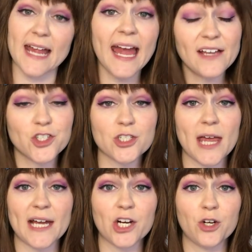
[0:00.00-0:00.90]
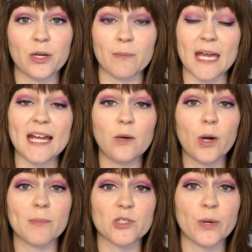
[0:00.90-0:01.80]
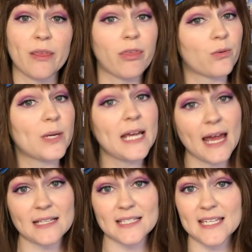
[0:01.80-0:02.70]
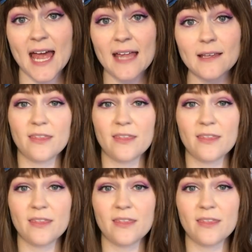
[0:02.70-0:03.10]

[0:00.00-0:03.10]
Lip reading: an age slider who can be anywhere between 3 and 10.